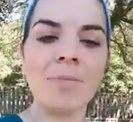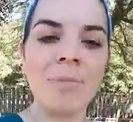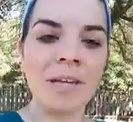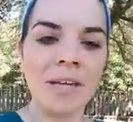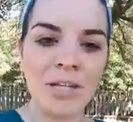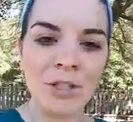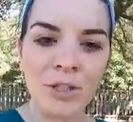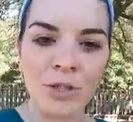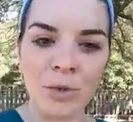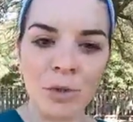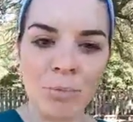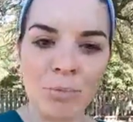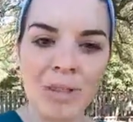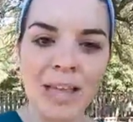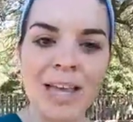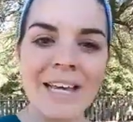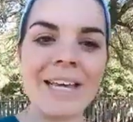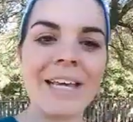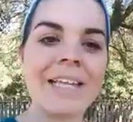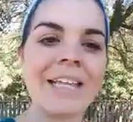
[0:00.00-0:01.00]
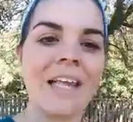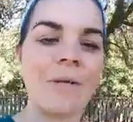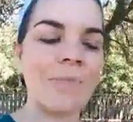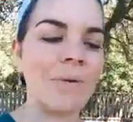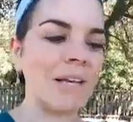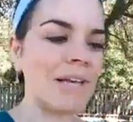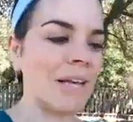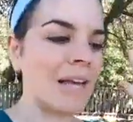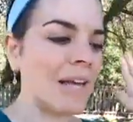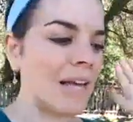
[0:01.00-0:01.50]
Let me get you a blanket.
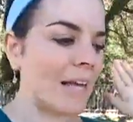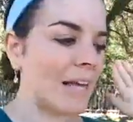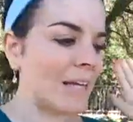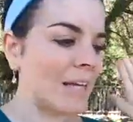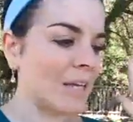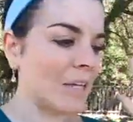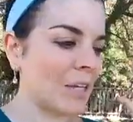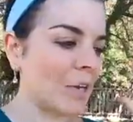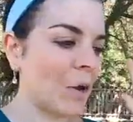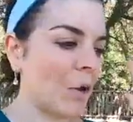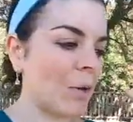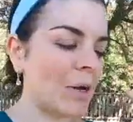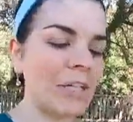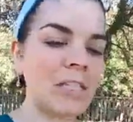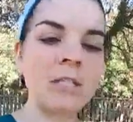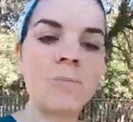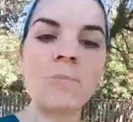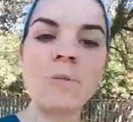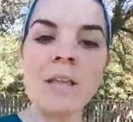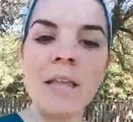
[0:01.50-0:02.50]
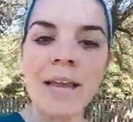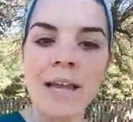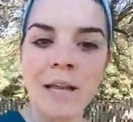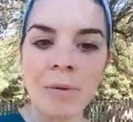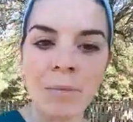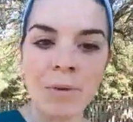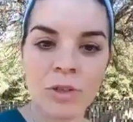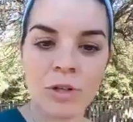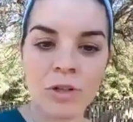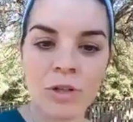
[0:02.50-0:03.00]
Let me,
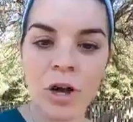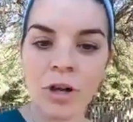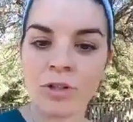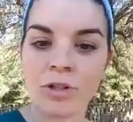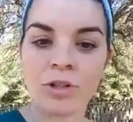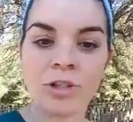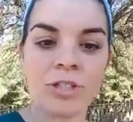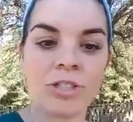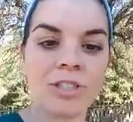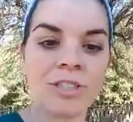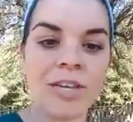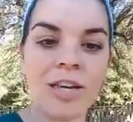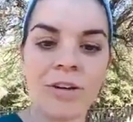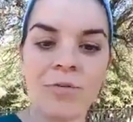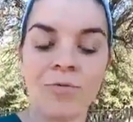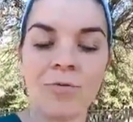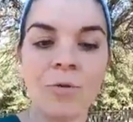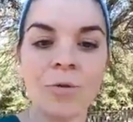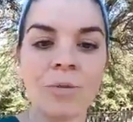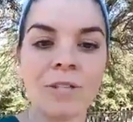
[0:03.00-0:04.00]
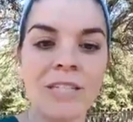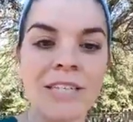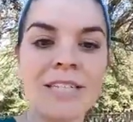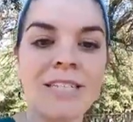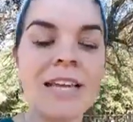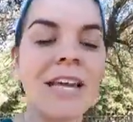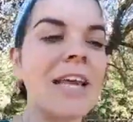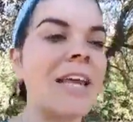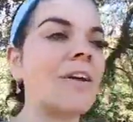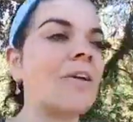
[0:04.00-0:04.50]
explain what the doctor just said in full
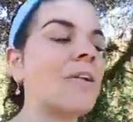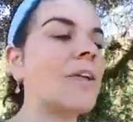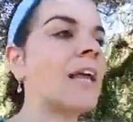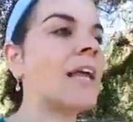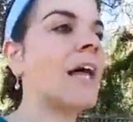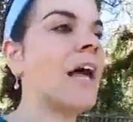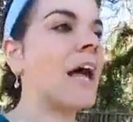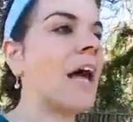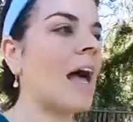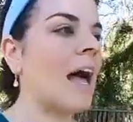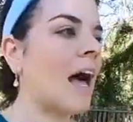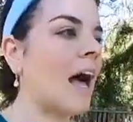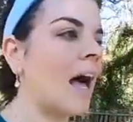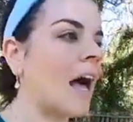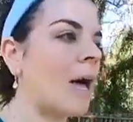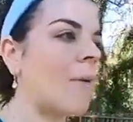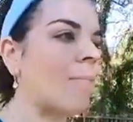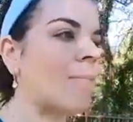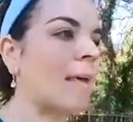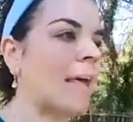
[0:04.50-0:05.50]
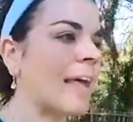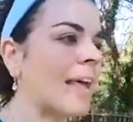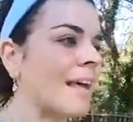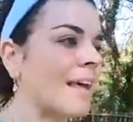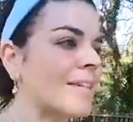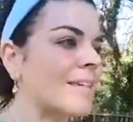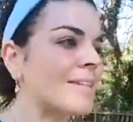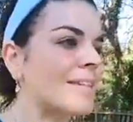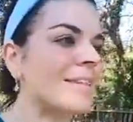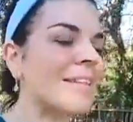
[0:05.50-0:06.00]
detail.
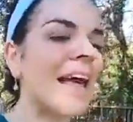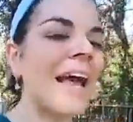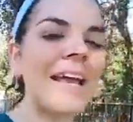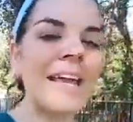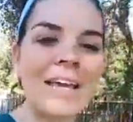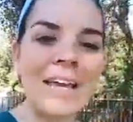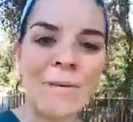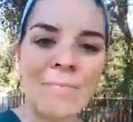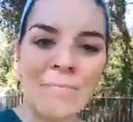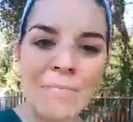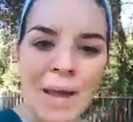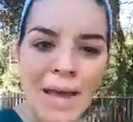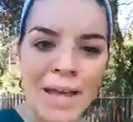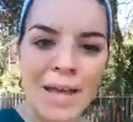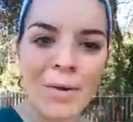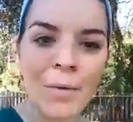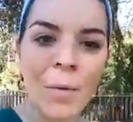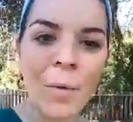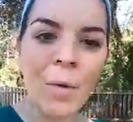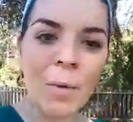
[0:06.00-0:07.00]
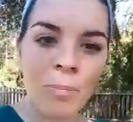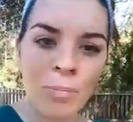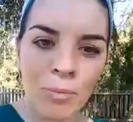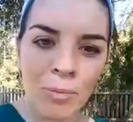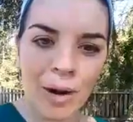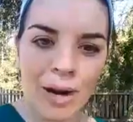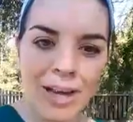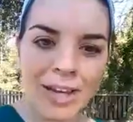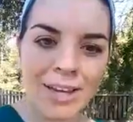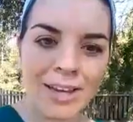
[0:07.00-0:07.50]
And that can make or
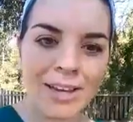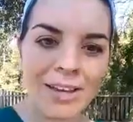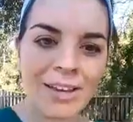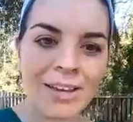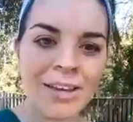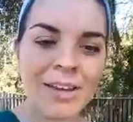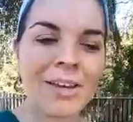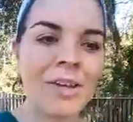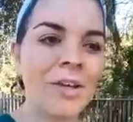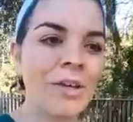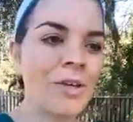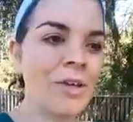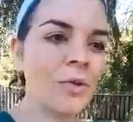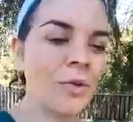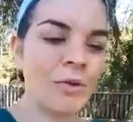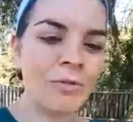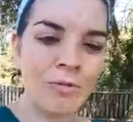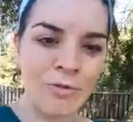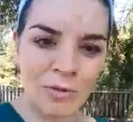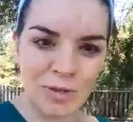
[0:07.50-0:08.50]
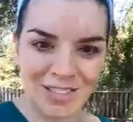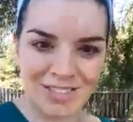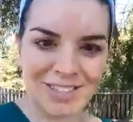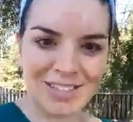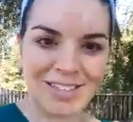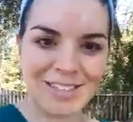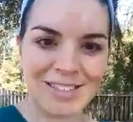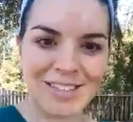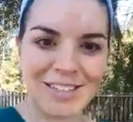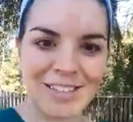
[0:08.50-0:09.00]
break your
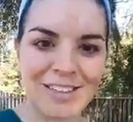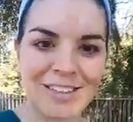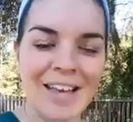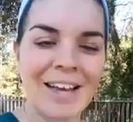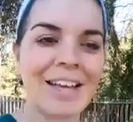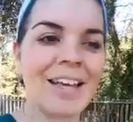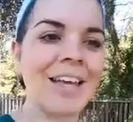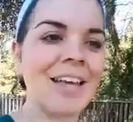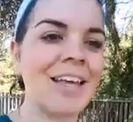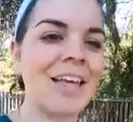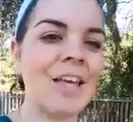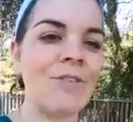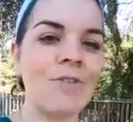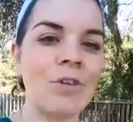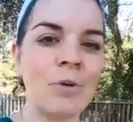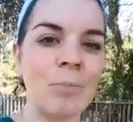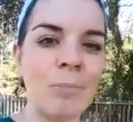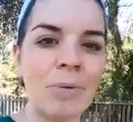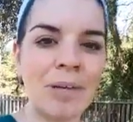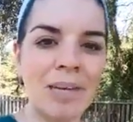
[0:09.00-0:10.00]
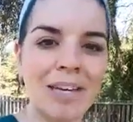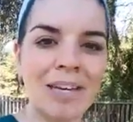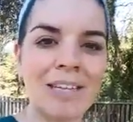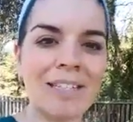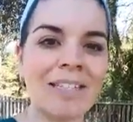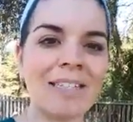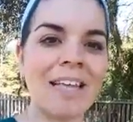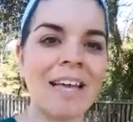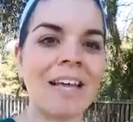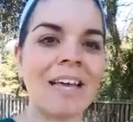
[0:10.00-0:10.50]
visit. That can give you
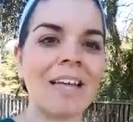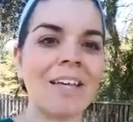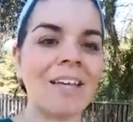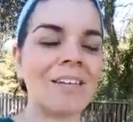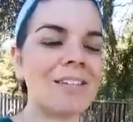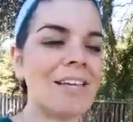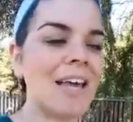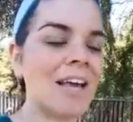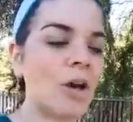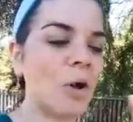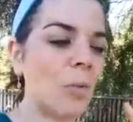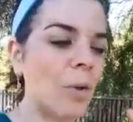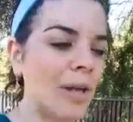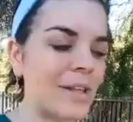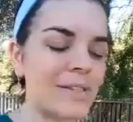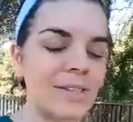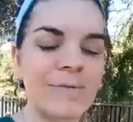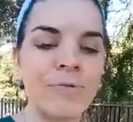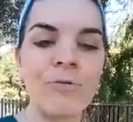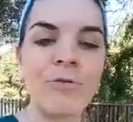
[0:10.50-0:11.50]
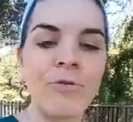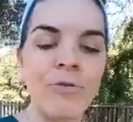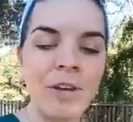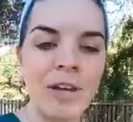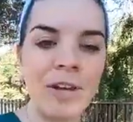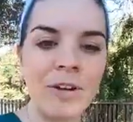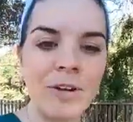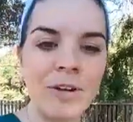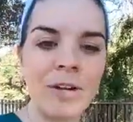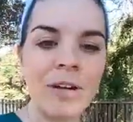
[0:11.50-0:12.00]
peace. That can take away some
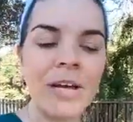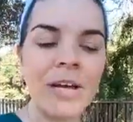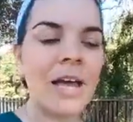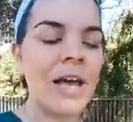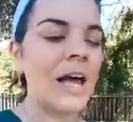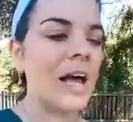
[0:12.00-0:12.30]
fear.